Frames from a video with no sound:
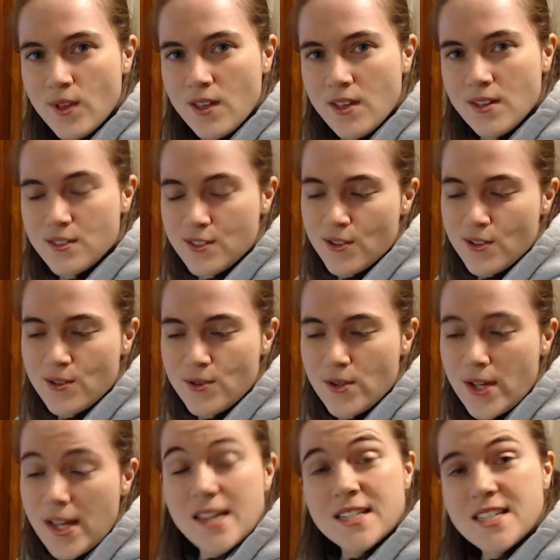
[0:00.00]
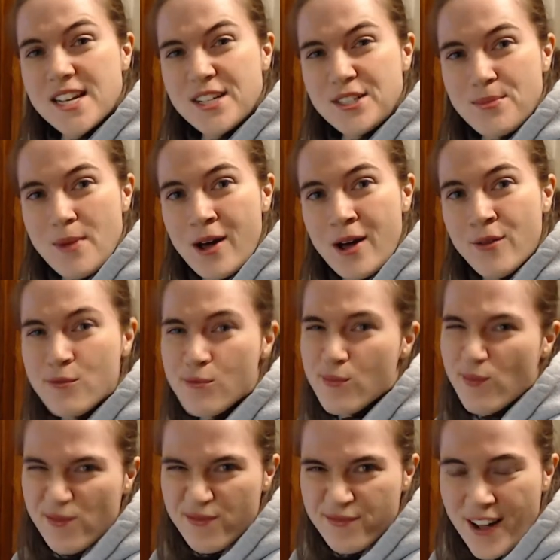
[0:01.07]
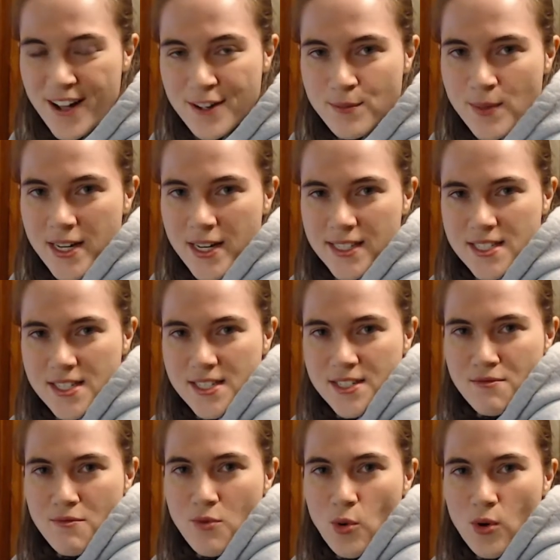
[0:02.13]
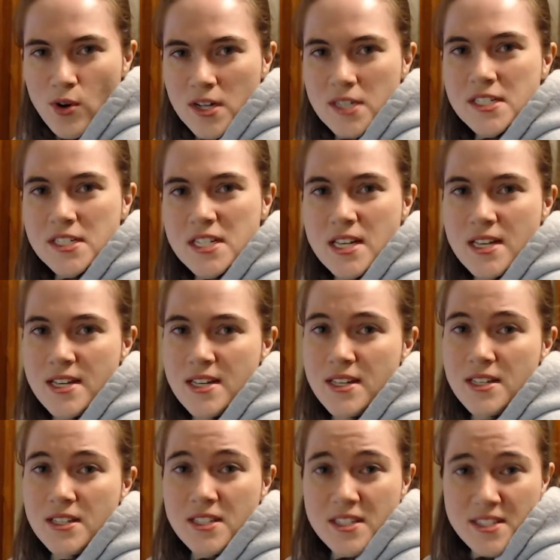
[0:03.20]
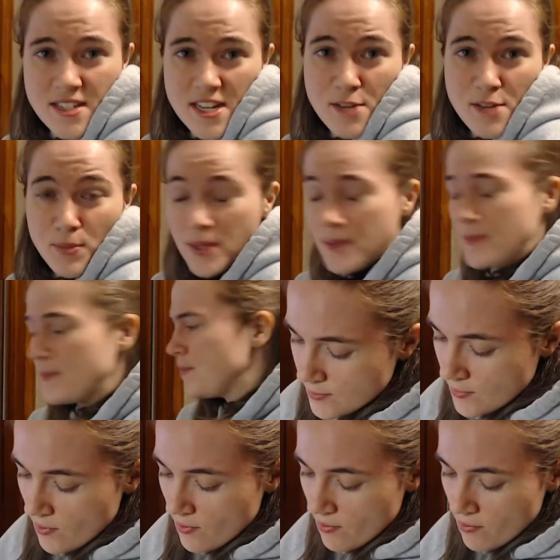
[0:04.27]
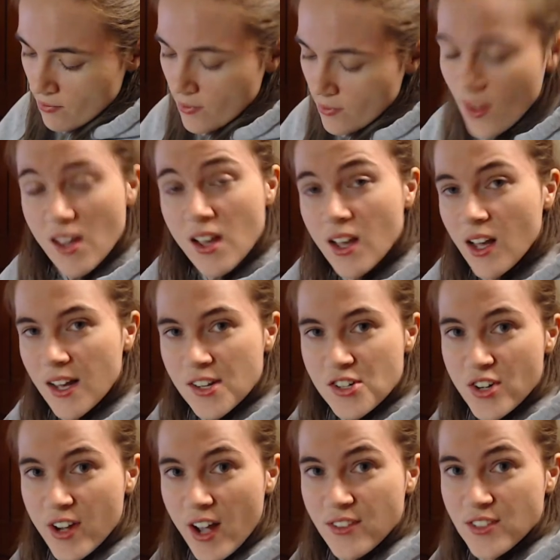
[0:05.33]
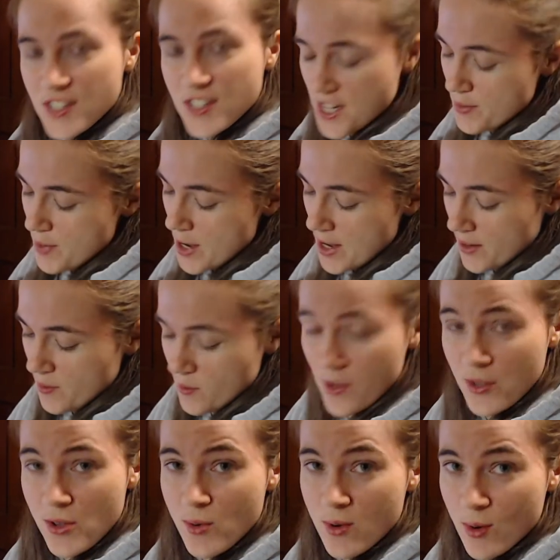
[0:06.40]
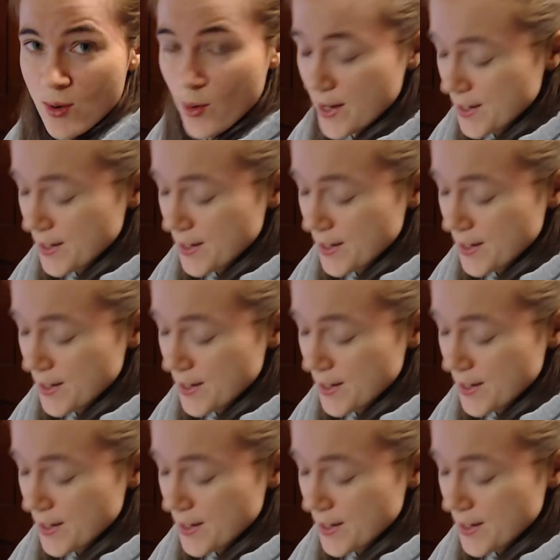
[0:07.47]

So it takes about 5 minutes for tea to steep. I took out the tea bag while you were away.